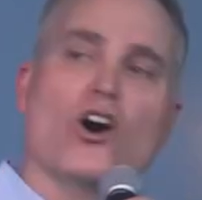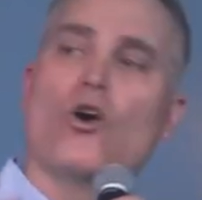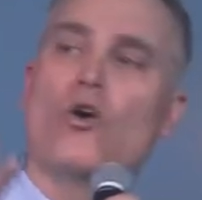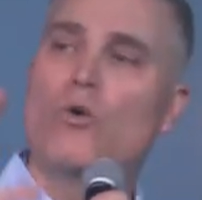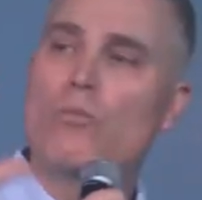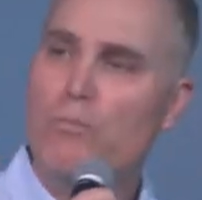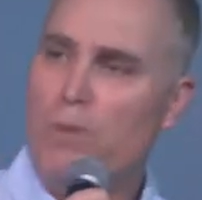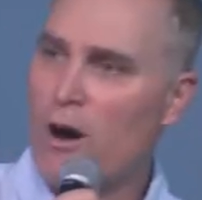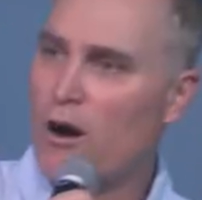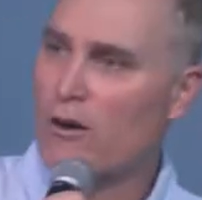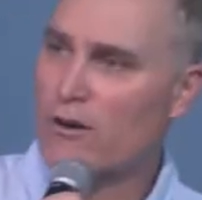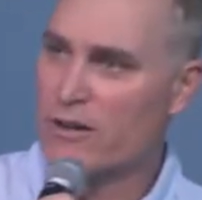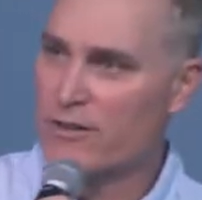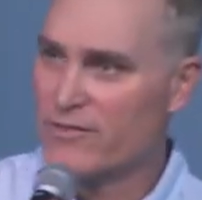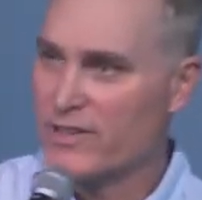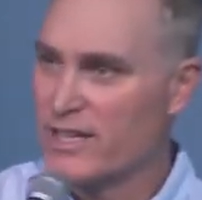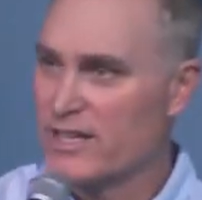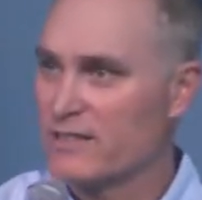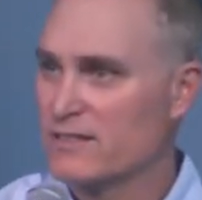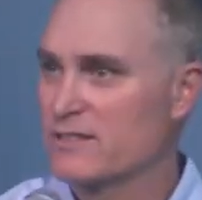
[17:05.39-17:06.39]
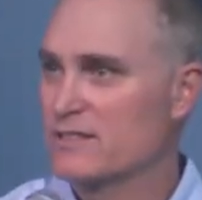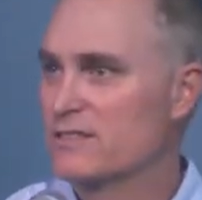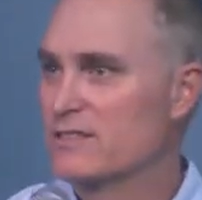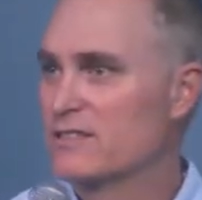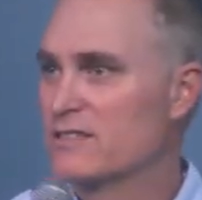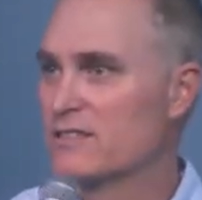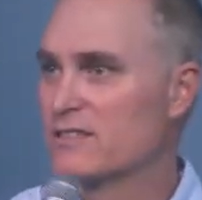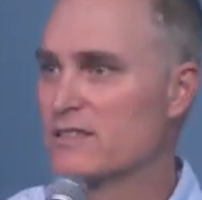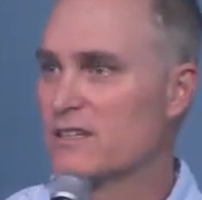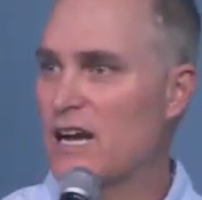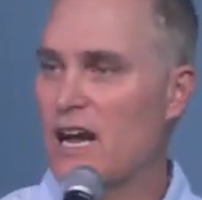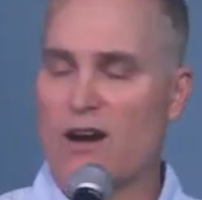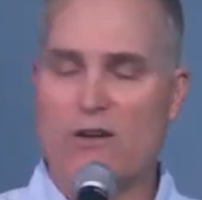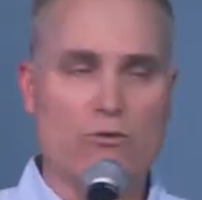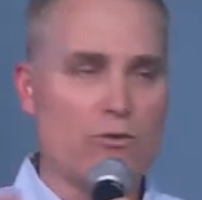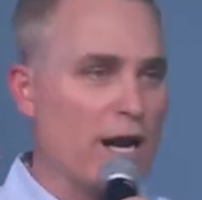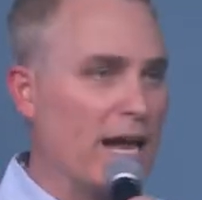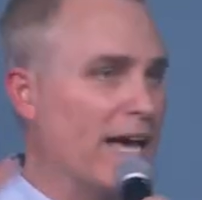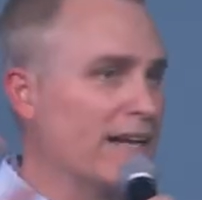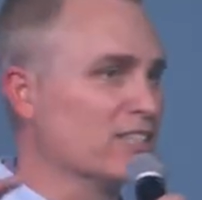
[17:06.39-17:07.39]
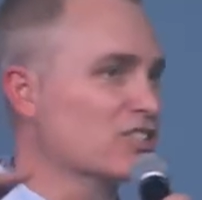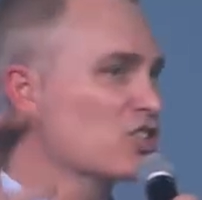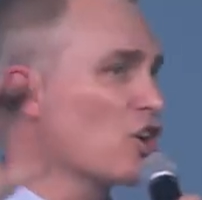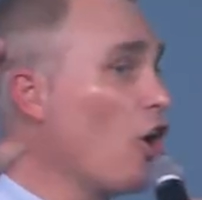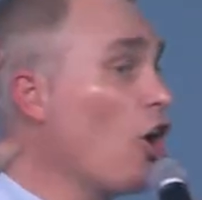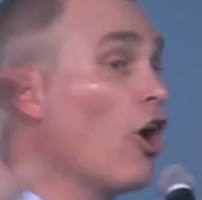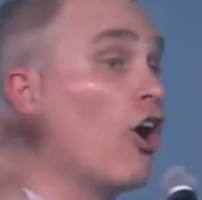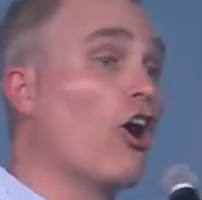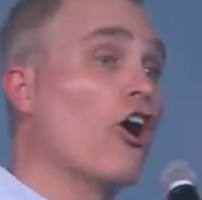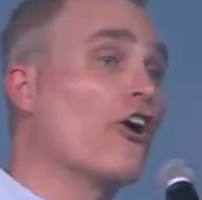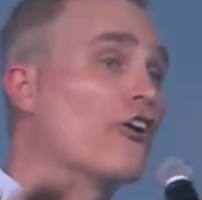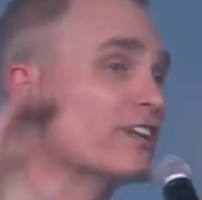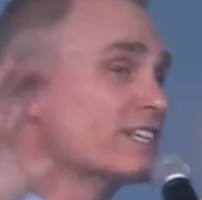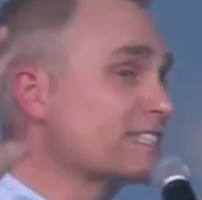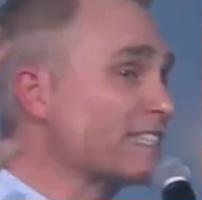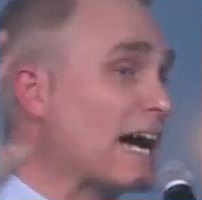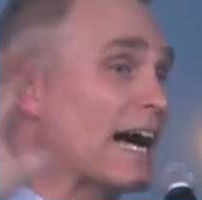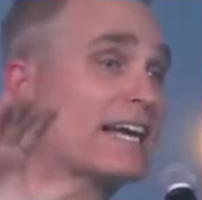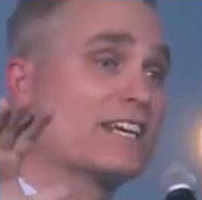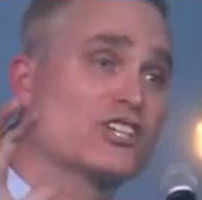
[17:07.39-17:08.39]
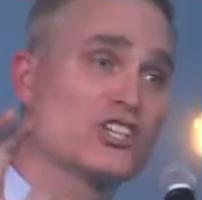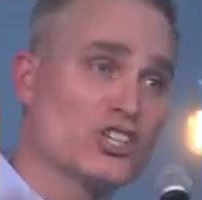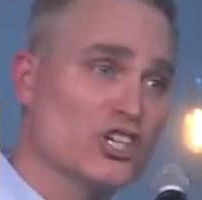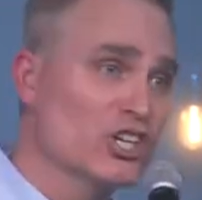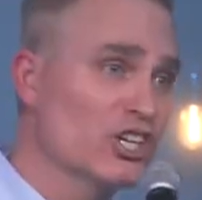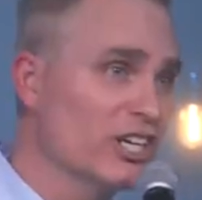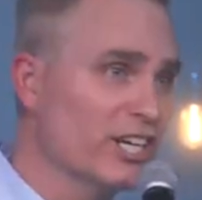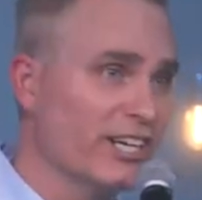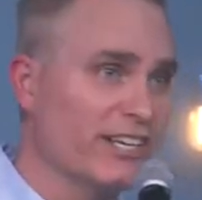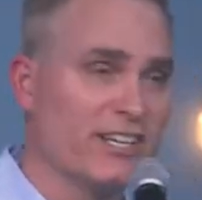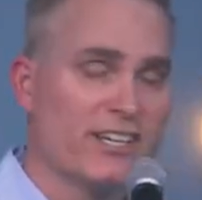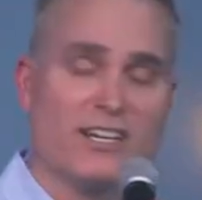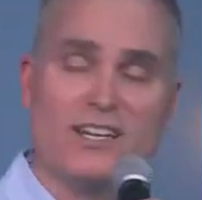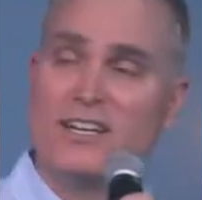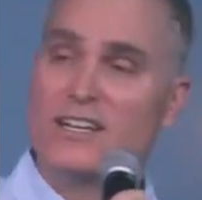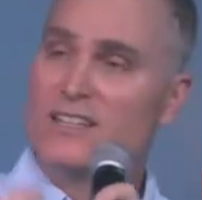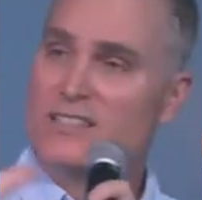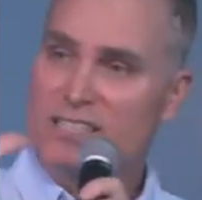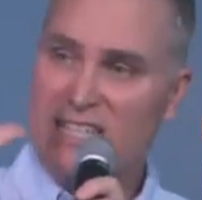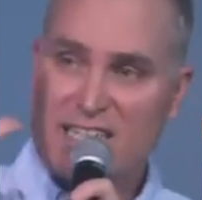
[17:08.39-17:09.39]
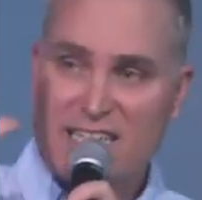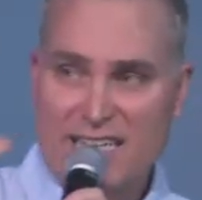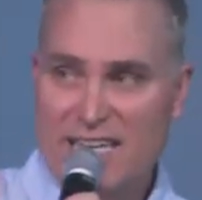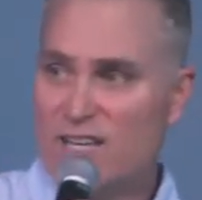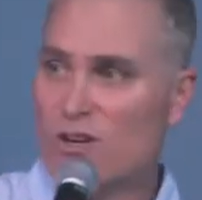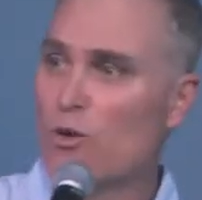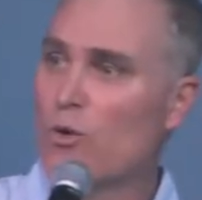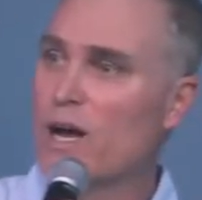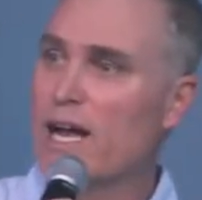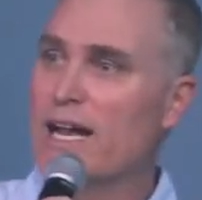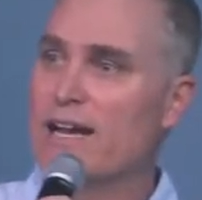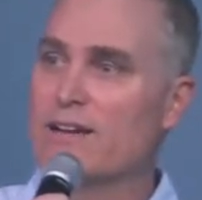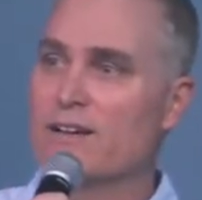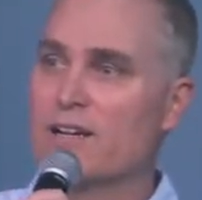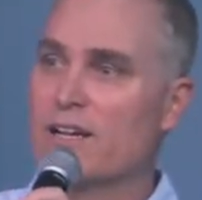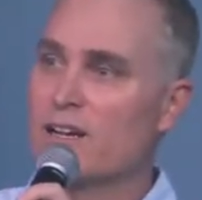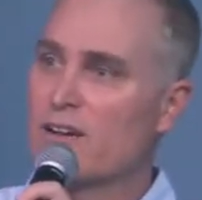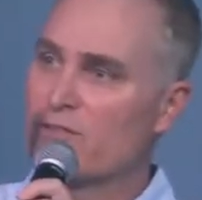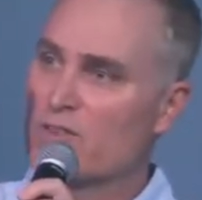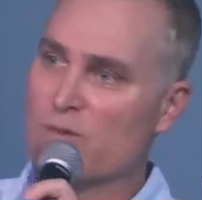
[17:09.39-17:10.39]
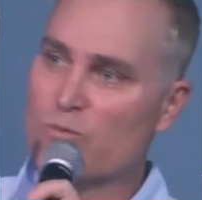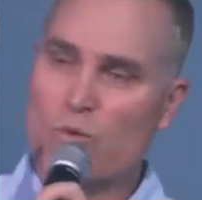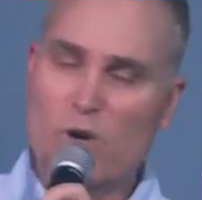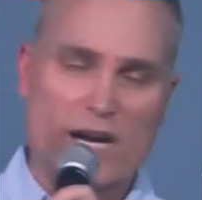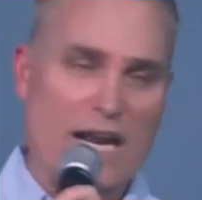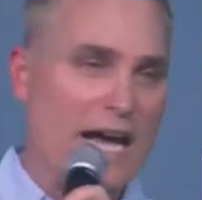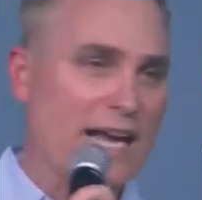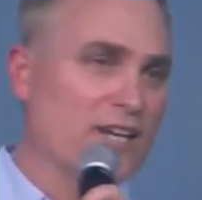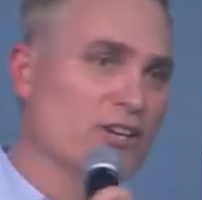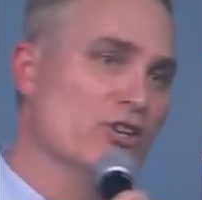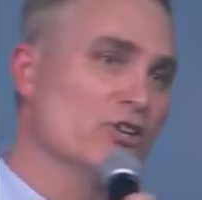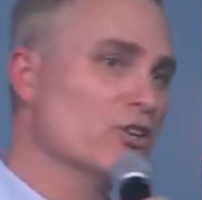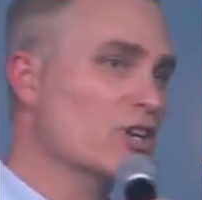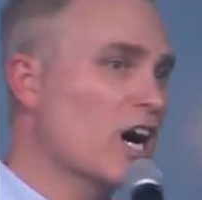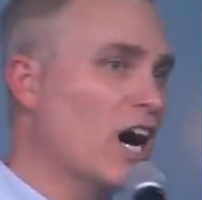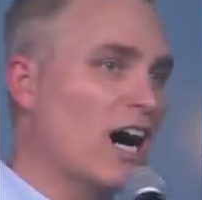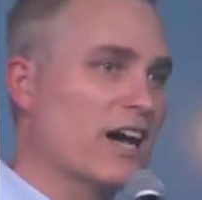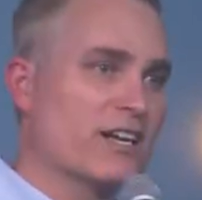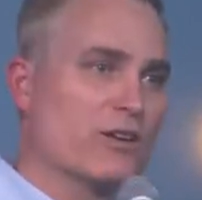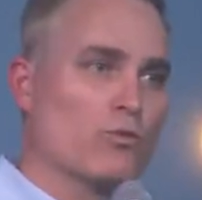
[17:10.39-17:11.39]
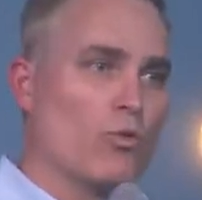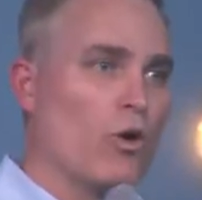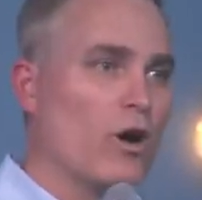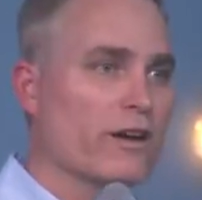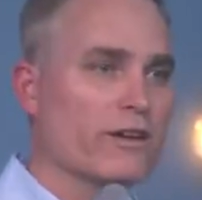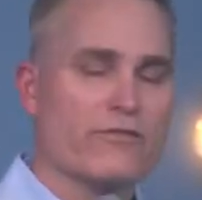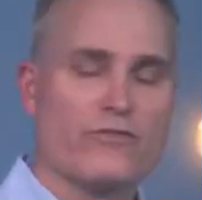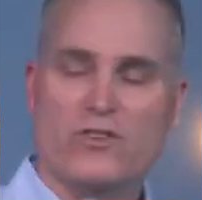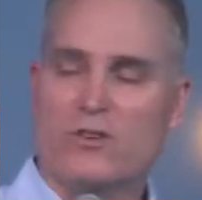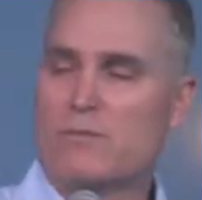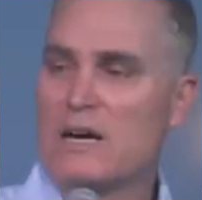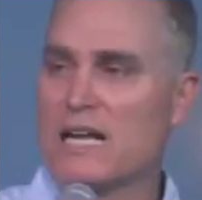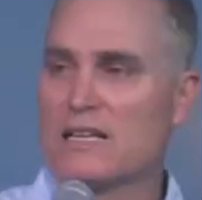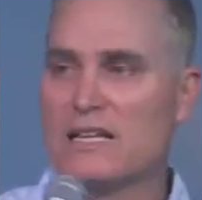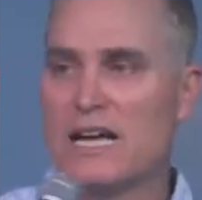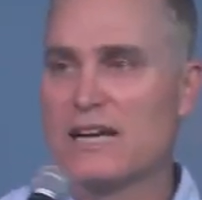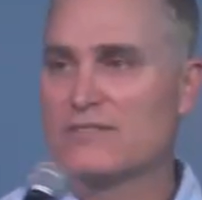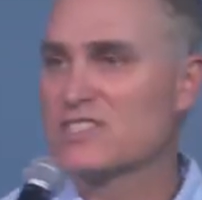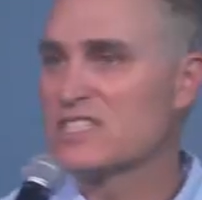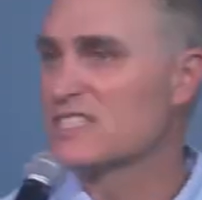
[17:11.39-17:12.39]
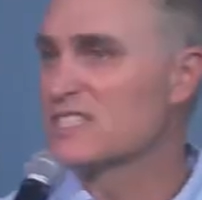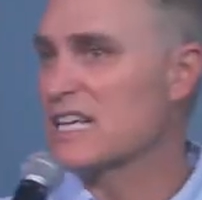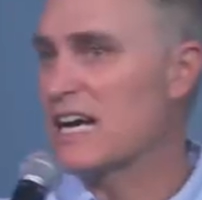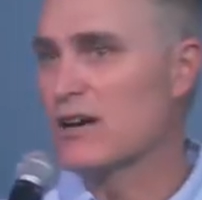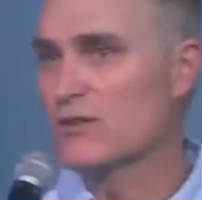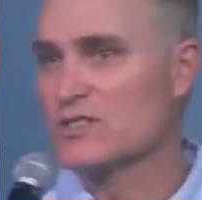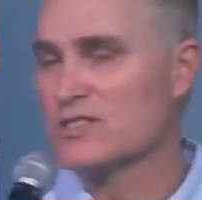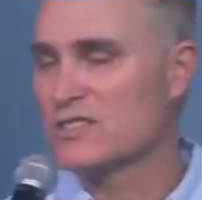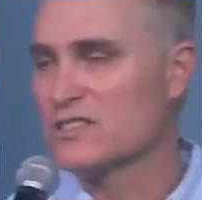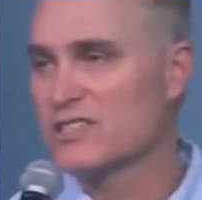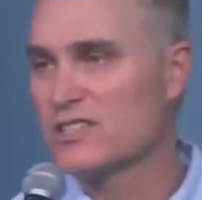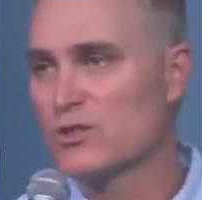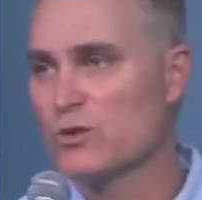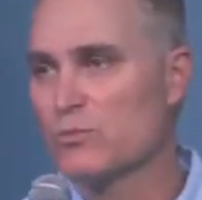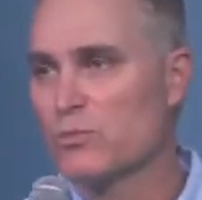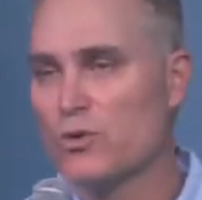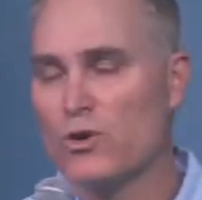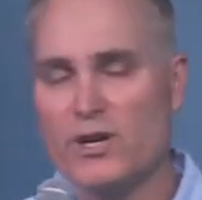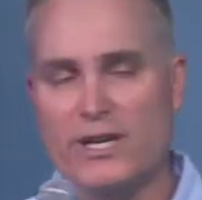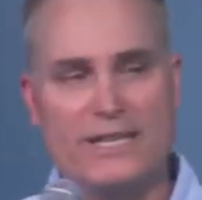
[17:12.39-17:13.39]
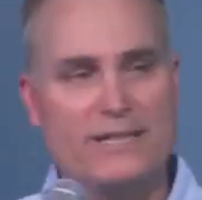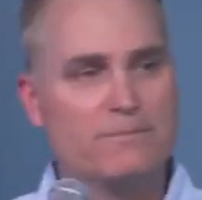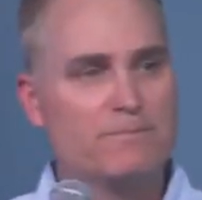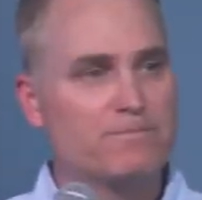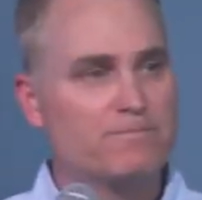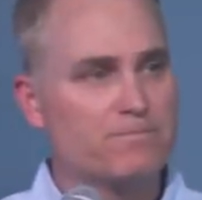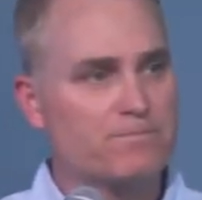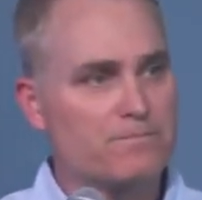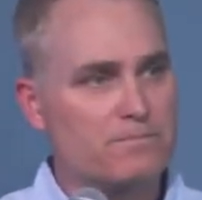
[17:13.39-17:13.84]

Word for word: no part of it. I ran as hard as I could to get away from what I knew God had wanted for my life since I was a little boy.